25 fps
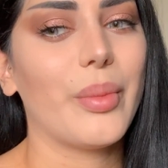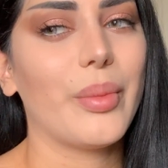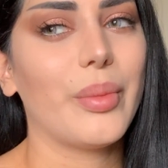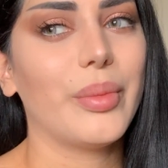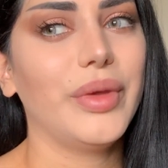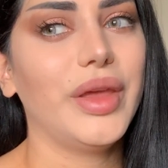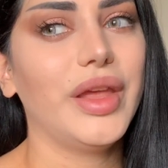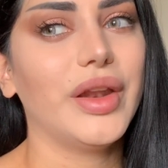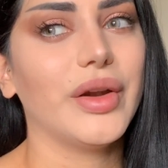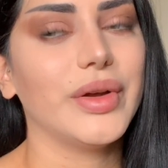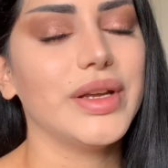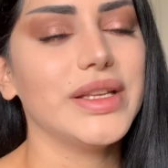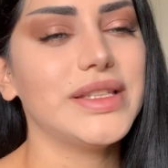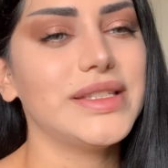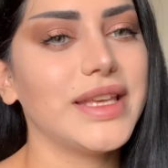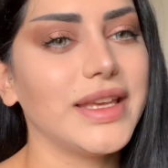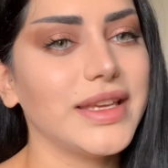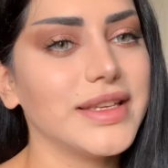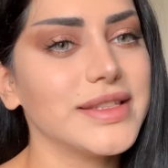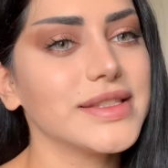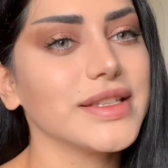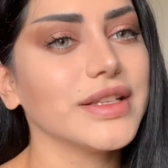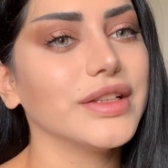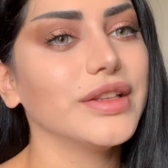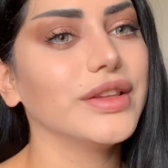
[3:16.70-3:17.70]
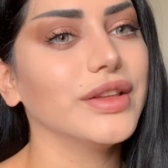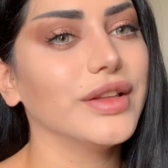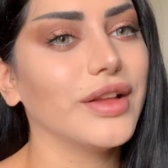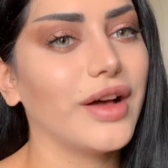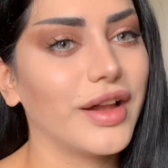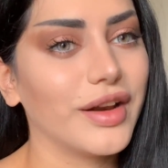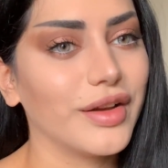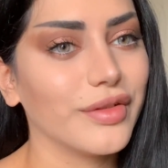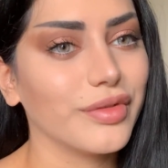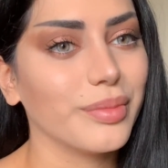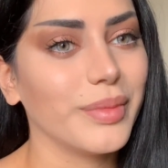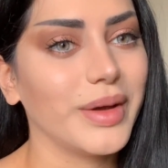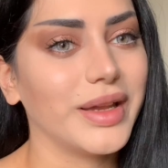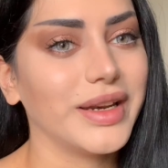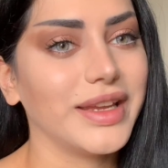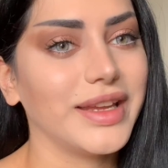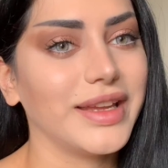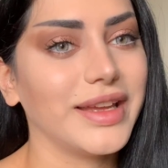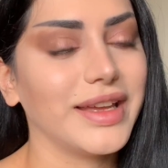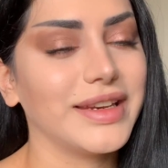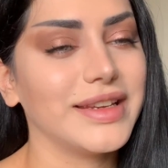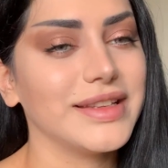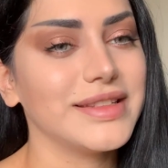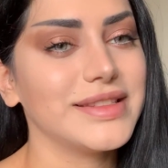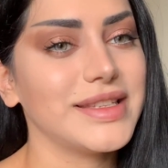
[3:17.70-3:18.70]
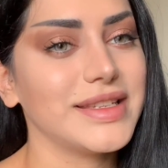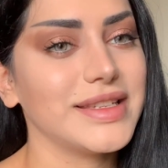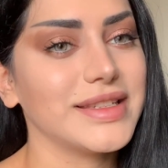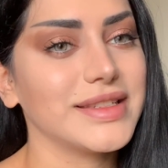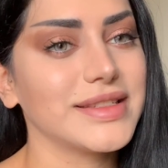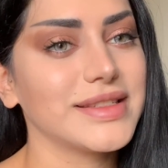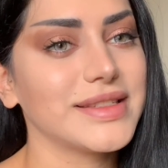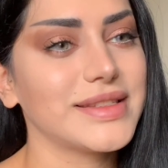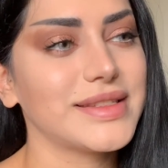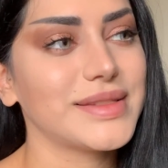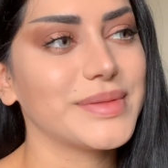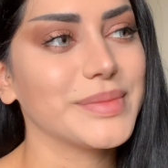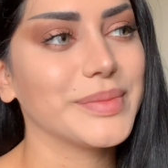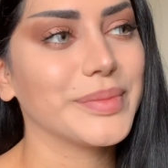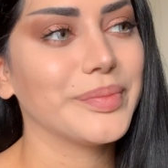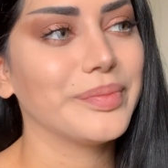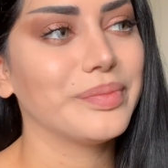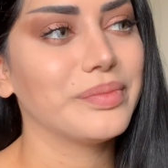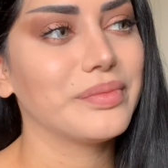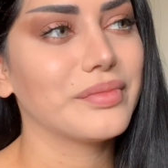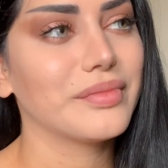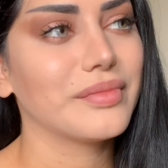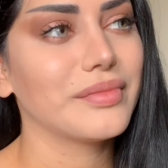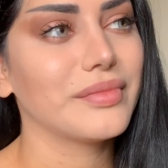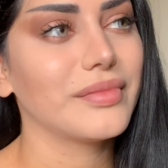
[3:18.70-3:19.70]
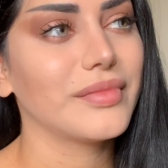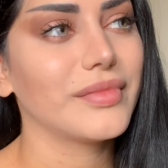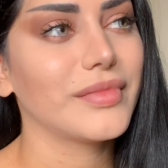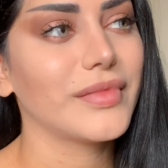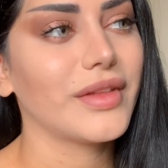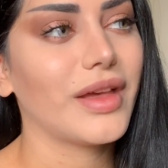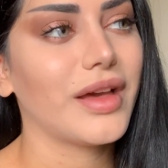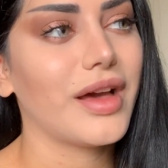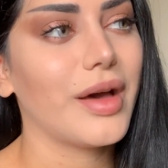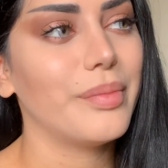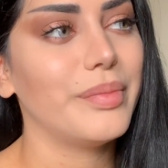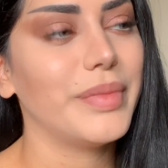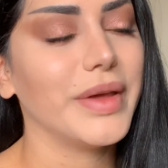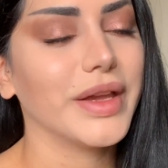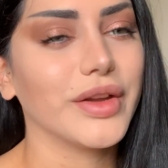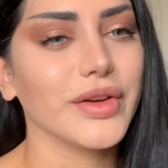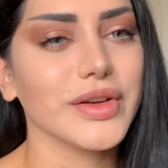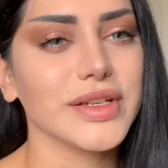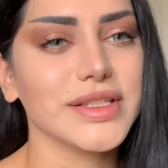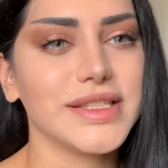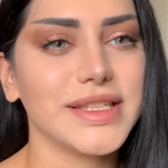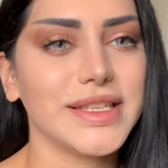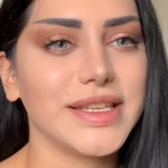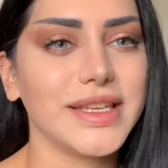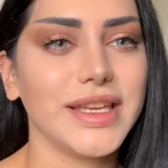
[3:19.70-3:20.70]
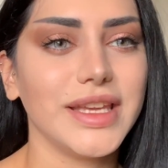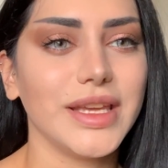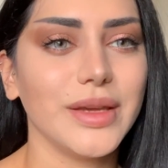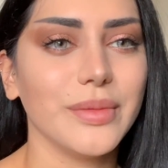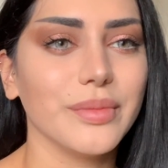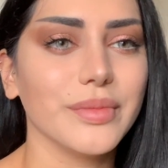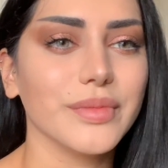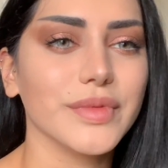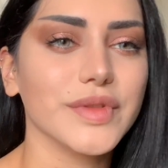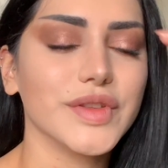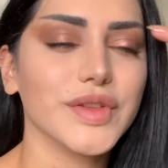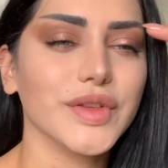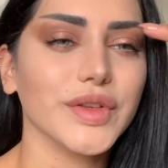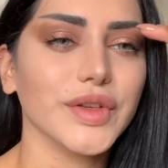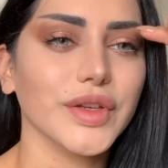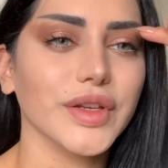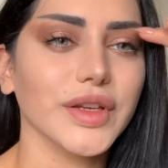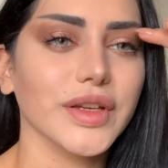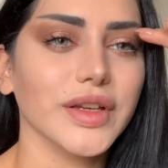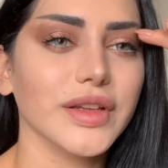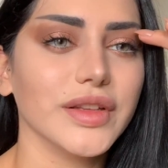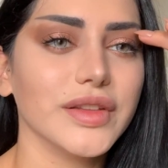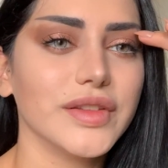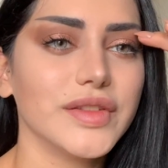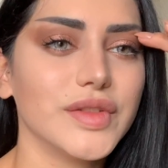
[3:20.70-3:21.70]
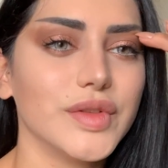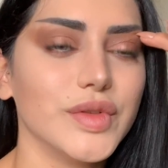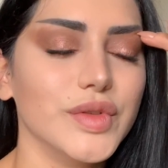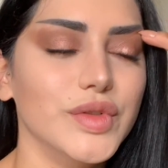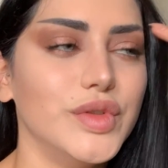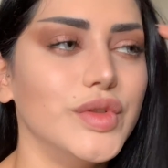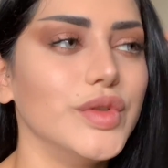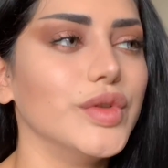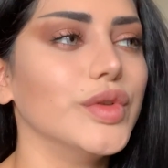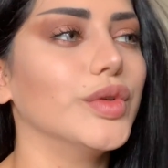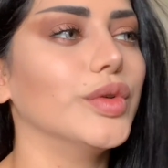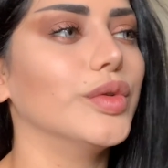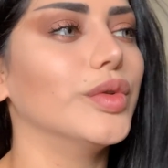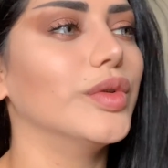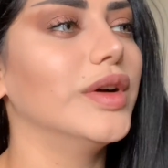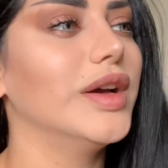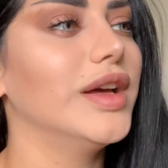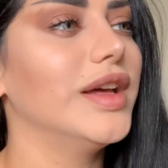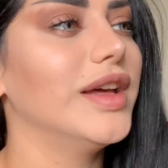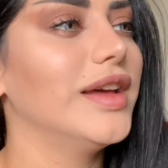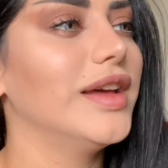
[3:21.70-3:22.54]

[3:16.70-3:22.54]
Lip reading: it takes a lot of money, and it takes a bigger team to do